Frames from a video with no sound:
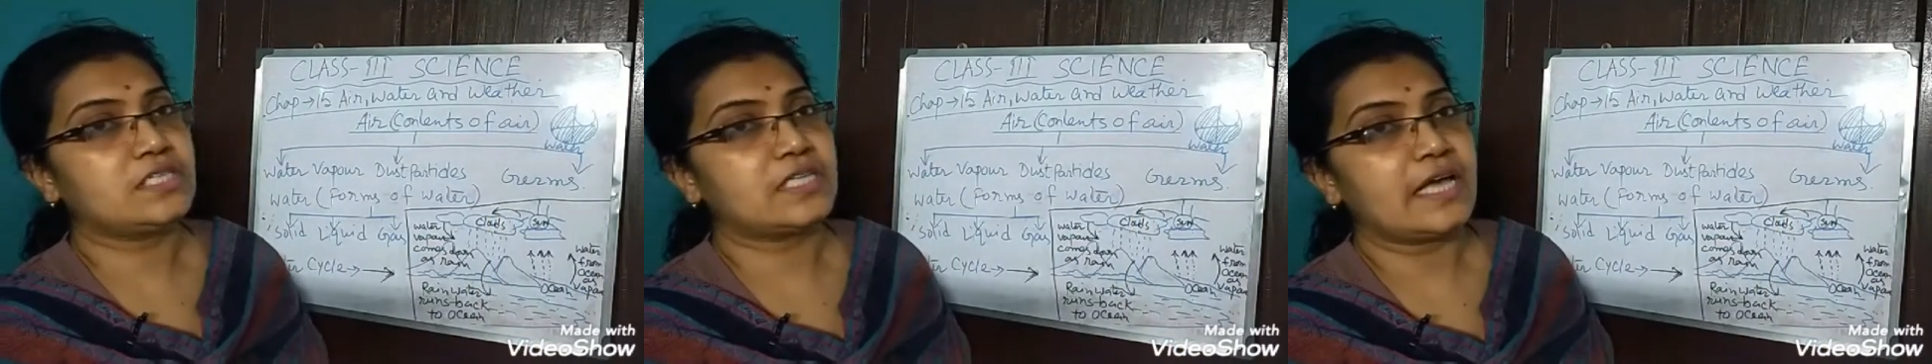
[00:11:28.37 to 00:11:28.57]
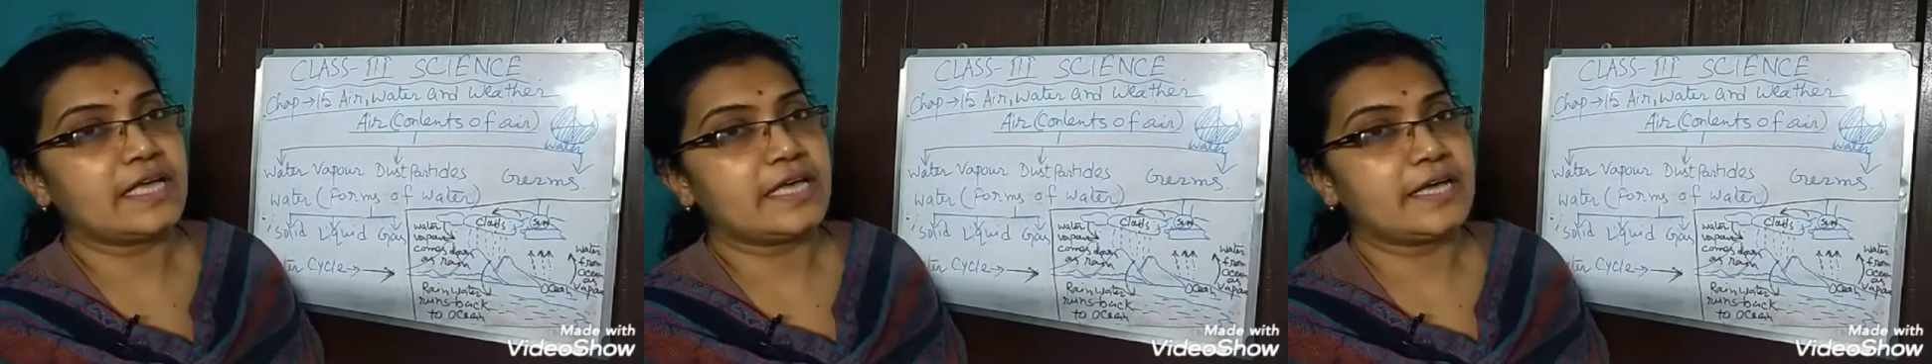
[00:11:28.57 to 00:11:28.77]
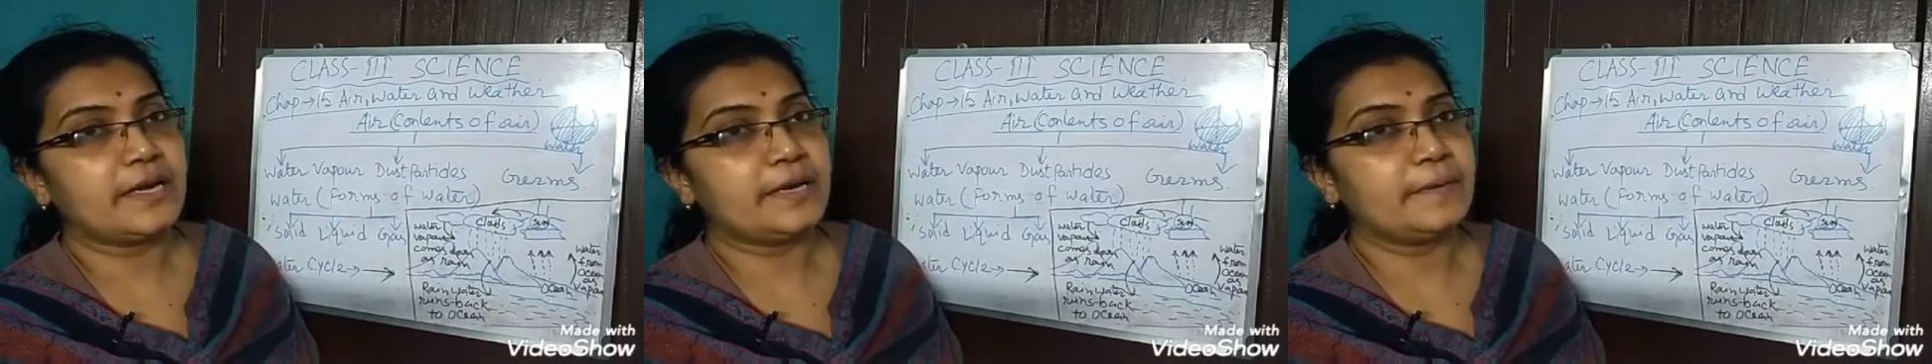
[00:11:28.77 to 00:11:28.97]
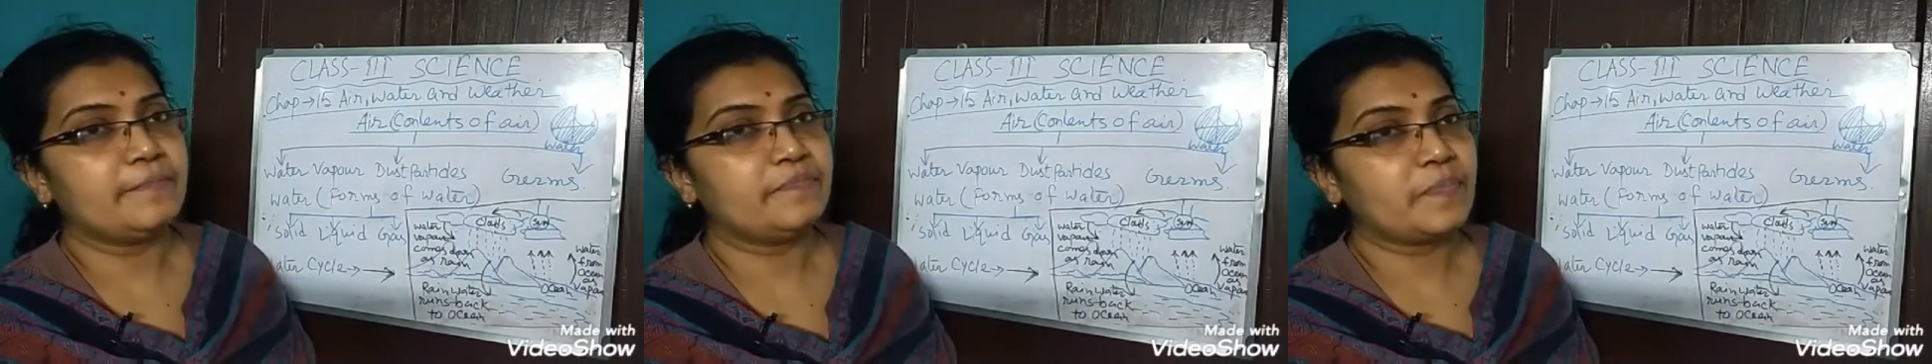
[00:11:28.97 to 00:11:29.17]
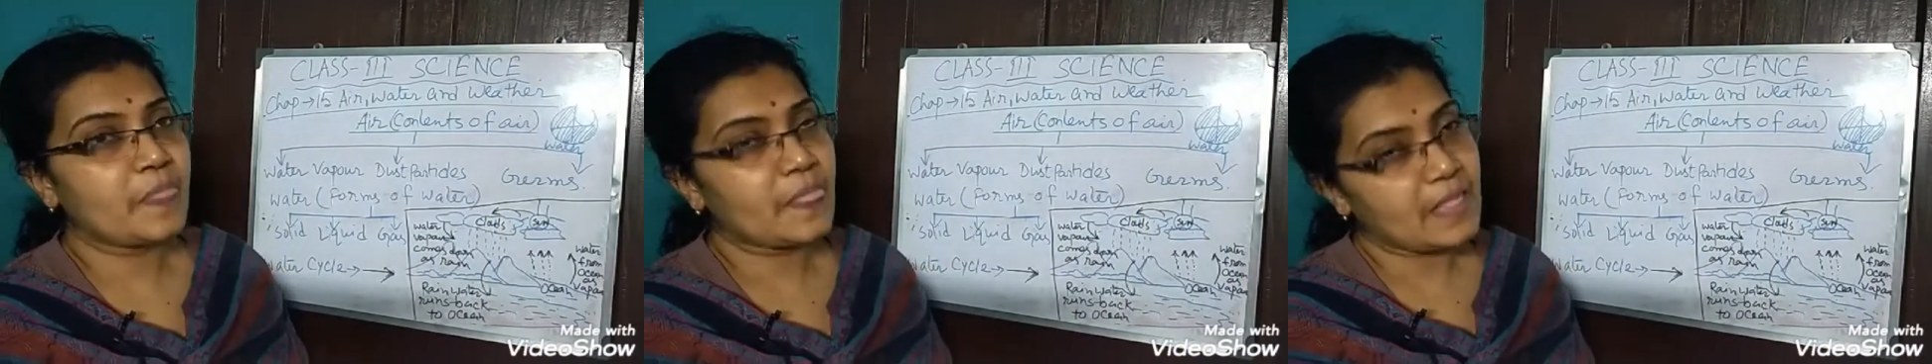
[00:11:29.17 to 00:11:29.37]
cycle.
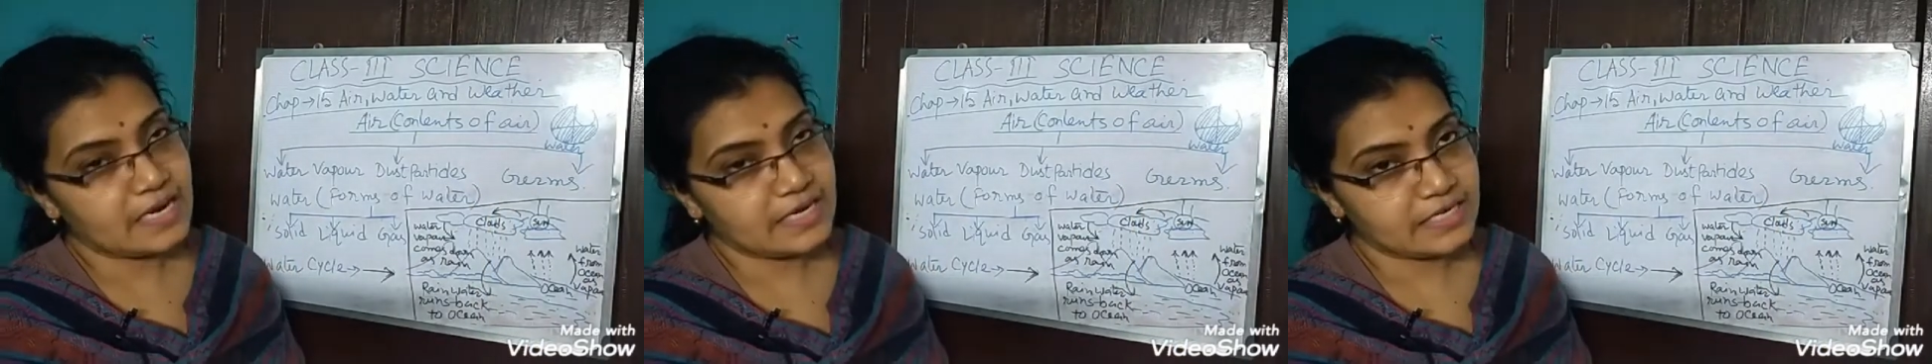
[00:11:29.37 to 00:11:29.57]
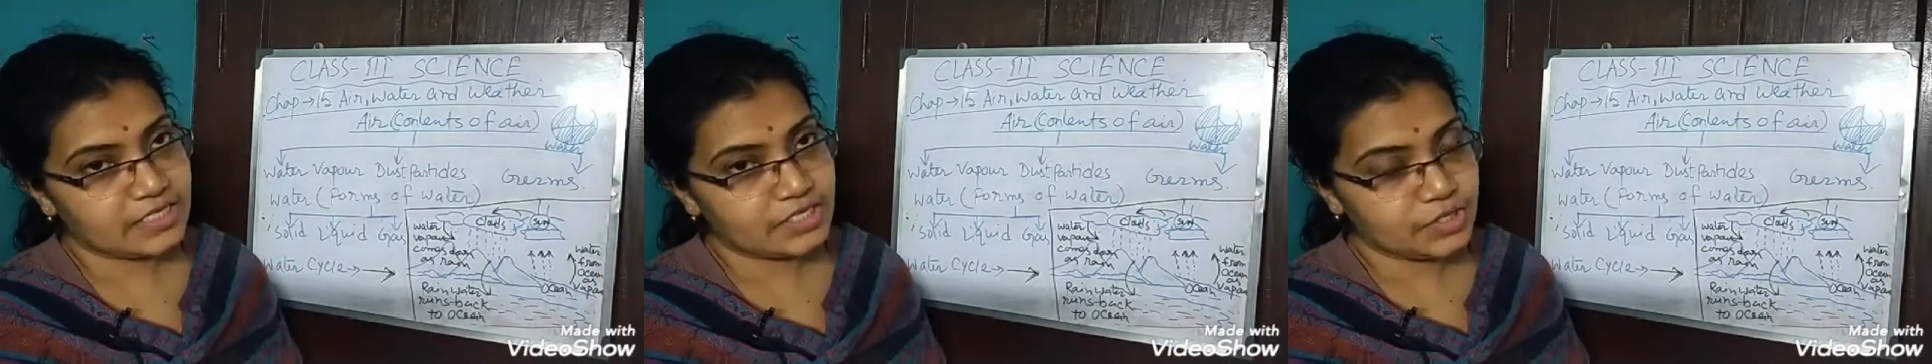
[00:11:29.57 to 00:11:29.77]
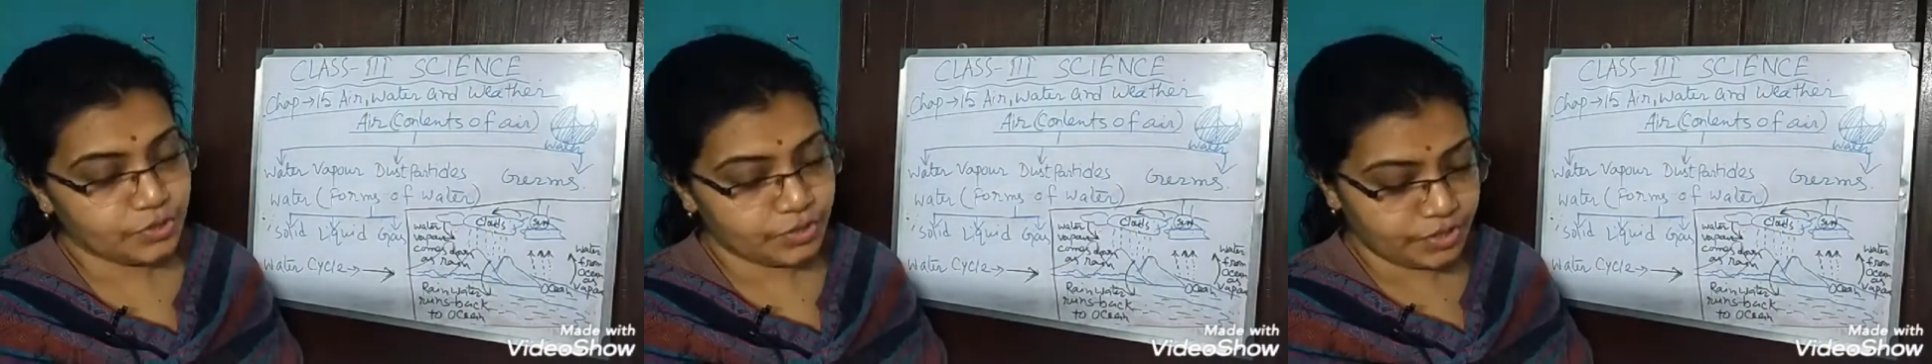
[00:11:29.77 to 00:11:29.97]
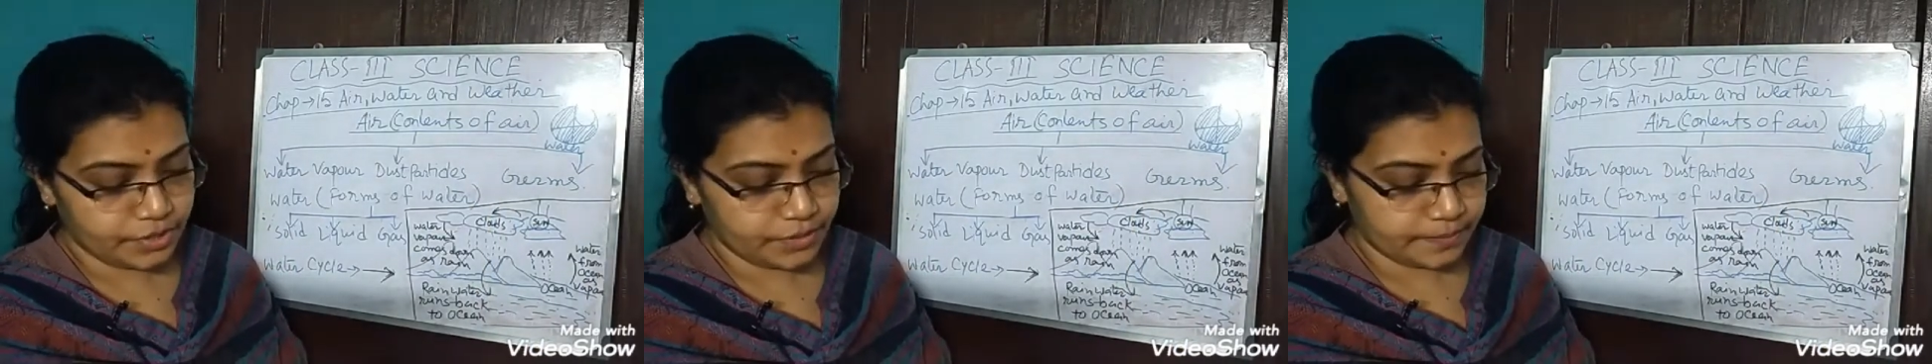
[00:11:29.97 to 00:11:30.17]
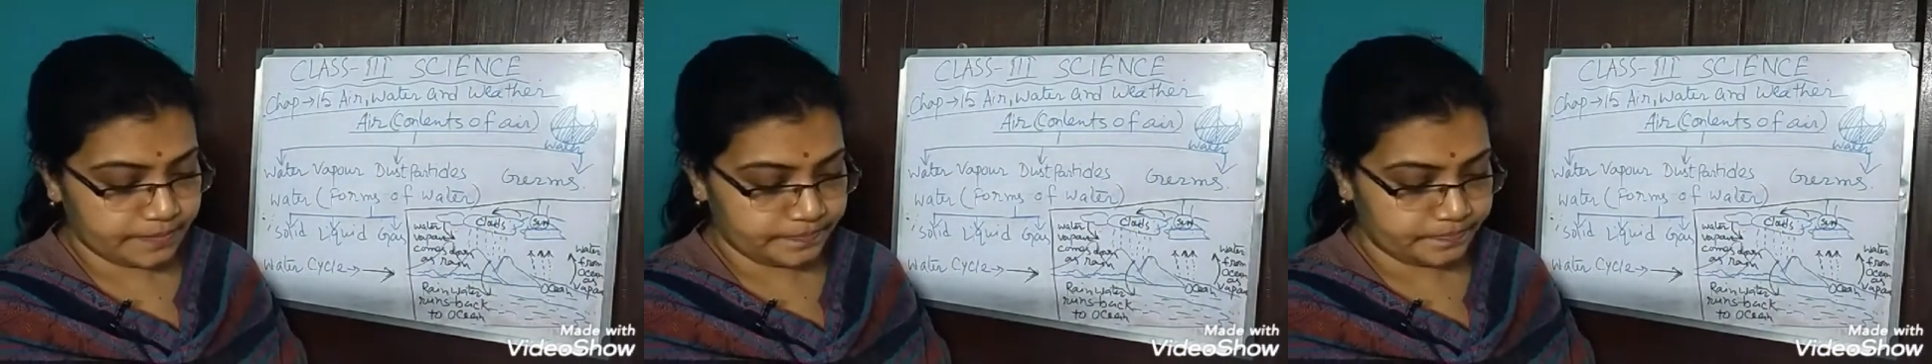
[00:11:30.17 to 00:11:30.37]
Understood?